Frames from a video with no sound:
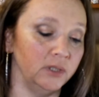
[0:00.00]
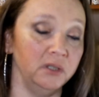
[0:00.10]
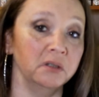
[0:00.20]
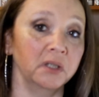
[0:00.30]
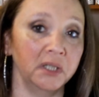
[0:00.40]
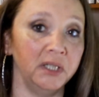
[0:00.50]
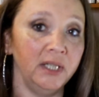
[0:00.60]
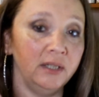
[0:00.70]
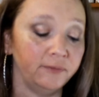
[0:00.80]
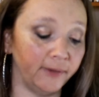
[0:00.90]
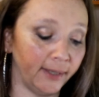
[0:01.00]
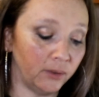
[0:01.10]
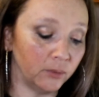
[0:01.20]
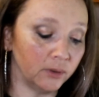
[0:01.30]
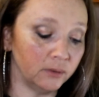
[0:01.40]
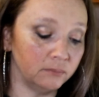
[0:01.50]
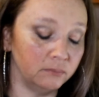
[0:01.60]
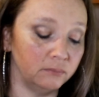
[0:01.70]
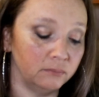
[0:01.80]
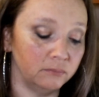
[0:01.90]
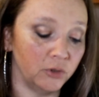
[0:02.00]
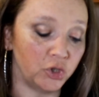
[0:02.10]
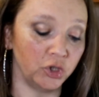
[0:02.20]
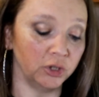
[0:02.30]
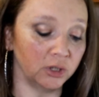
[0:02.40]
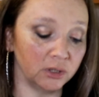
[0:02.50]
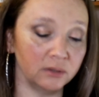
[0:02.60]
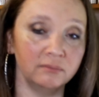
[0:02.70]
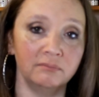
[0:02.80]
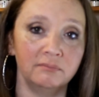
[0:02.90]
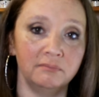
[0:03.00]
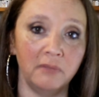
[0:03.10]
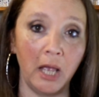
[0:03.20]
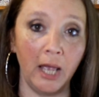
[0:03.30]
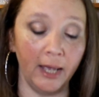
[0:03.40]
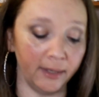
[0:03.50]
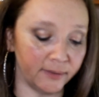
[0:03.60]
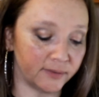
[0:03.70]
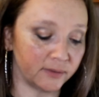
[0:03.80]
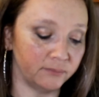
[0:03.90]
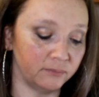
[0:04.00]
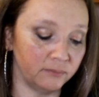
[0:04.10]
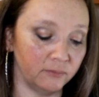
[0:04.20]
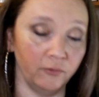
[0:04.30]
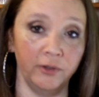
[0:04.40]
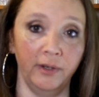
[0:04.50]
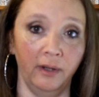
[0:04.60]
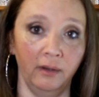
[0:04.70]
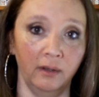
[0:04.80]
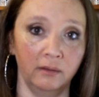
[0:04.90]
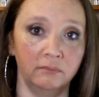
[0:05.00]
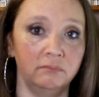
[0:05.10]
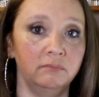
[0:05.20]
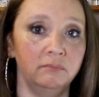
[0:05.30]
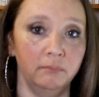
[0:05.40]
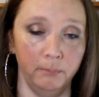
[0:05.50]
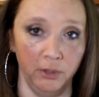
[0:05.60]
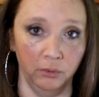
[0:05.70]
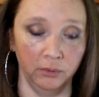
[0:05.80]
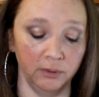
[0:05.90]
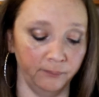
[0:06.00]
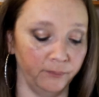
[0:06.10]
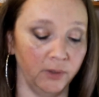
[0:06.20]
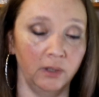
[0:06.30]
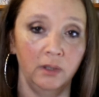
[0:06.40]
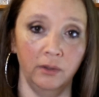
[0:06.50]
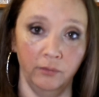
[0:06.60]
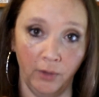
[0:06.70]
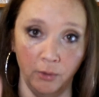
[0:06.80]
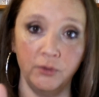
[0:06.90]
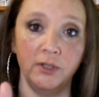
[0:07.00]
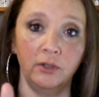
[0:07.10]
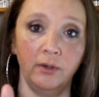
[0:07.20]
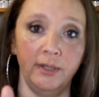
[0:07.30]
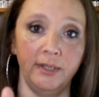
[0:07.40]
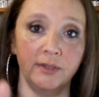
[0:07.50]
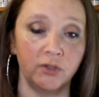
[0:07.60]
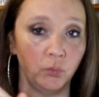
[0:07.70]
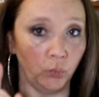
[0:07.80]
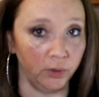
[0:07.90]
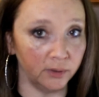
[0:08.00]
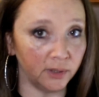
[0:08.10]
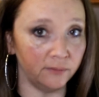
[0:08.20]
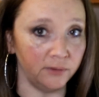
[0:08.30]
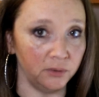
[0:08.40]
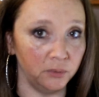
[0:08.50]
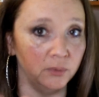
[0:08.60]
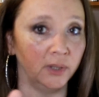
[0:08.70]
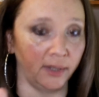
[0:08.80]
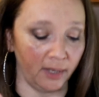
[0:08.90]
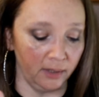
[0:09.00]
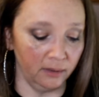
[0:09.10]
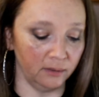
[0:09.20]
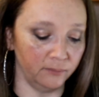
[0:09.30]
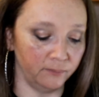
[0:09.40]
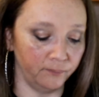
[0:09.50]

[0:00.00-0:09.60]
You're going to need flour, sugar, eggs, vanilla, milk. Those ingredients will give you cake.